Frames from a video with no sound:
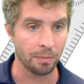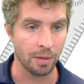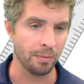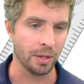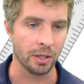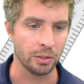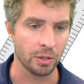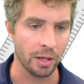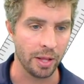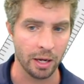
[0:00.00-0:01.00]
I'm not going to
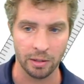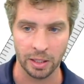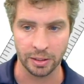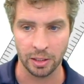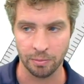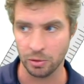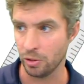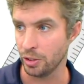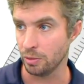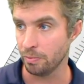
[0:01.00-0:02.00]
draw that as a
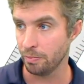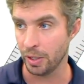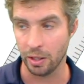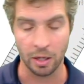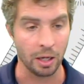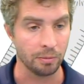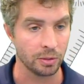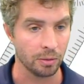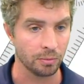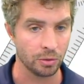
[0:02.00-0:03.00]
demonstration, but
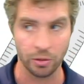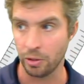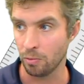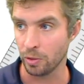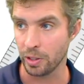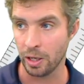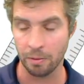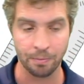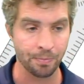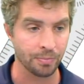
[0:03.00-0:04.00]
so I'm sure you can work that
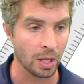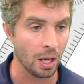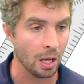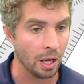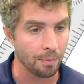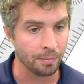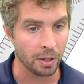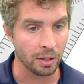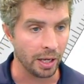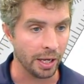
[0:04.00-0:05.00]
out.
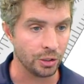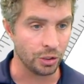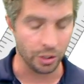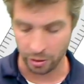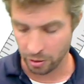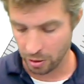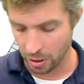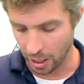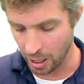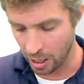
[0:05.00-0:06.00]
Part H here,
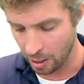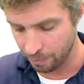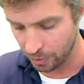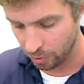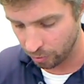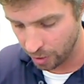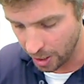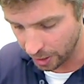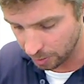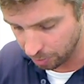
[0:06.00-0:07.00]

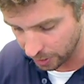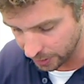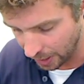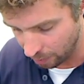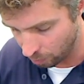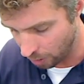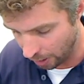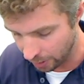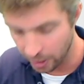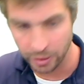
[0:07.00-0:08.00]
3x plus
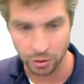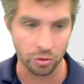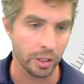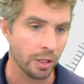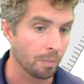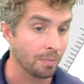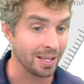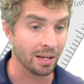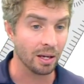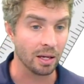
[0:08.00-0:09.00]
8y, is trickier
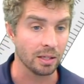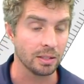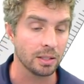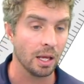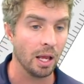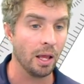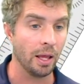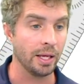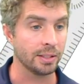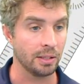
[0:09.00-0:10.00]
because
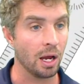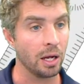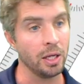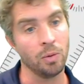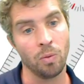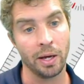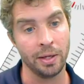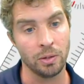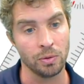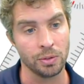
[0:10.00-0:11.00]
it's not in y
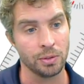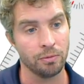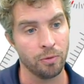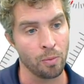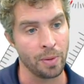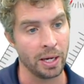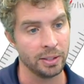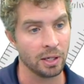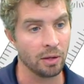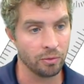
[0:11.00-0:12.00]
equals format.
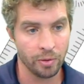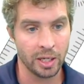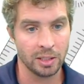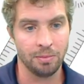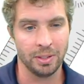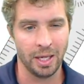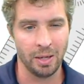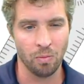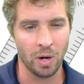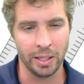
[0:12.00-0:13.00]
It's got 3x plus
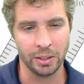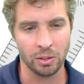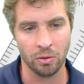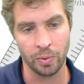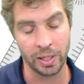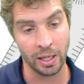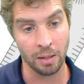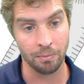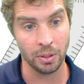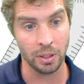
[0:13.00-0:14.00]
8y, so we
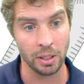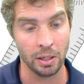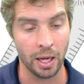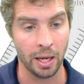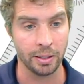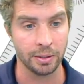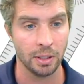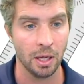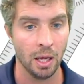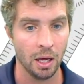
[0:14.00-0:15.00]
can't put it in as
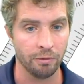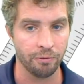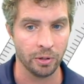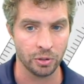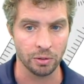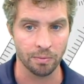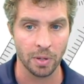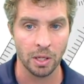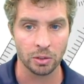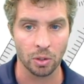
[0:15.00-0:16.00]
a function.
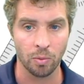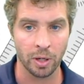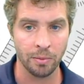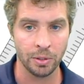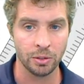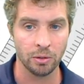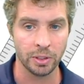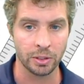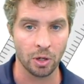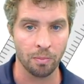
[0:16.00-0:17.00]
So what I'm going to do
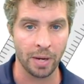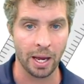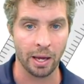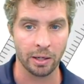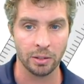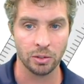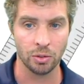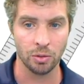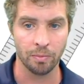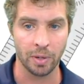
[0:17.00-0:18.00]
is go back
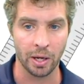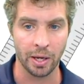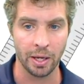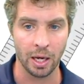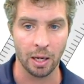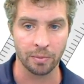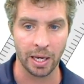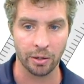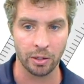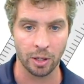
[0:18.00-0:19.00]
to my
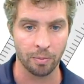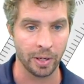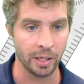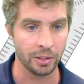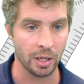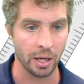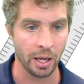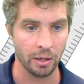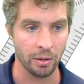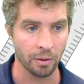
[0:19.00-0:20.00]
calculator page that I
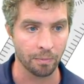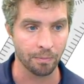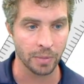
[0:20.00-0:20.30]
had here,